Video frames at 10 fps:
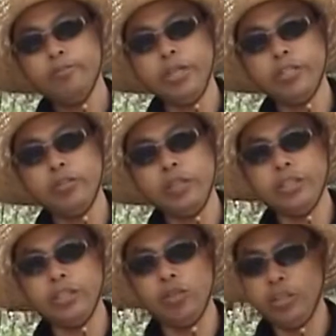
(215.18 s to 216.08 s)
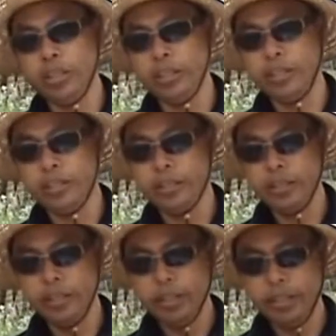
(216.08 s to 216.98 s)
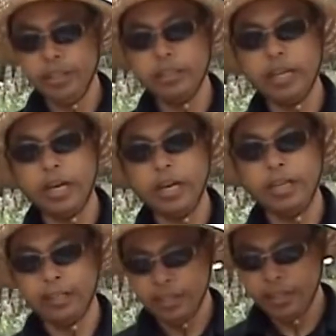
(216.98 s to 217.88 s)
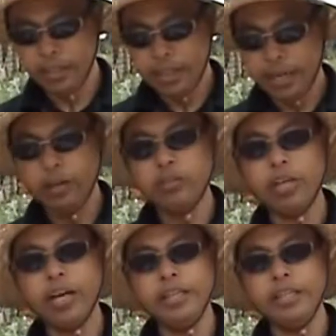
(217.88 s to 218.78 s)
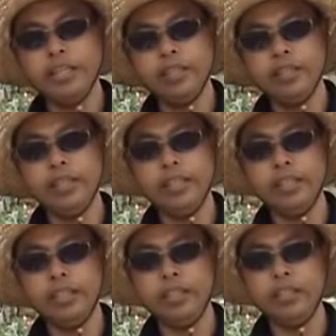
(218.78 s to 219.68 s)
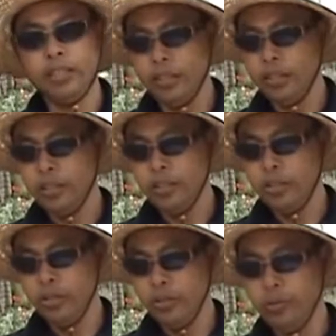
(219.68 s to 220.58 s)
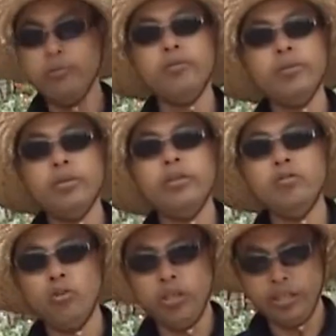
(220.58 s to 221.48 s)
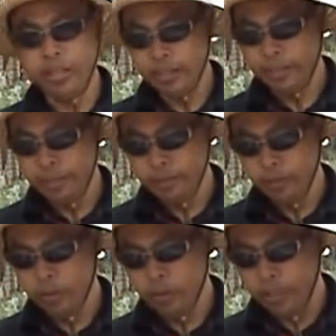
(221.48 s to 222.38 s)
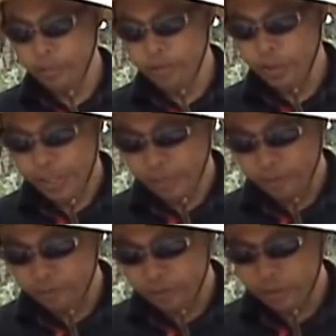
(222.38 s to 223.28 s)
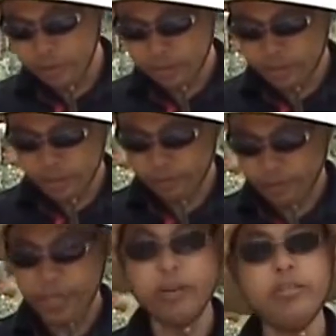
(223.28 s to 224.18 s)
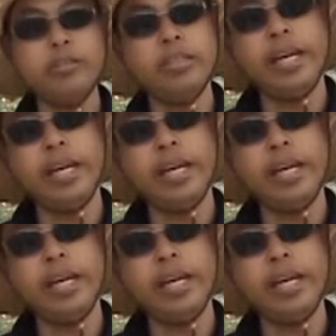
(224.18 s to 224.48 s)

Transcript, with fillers: Make sure it's no dirt inside, outside. It's easy to work. So if you have dirt around the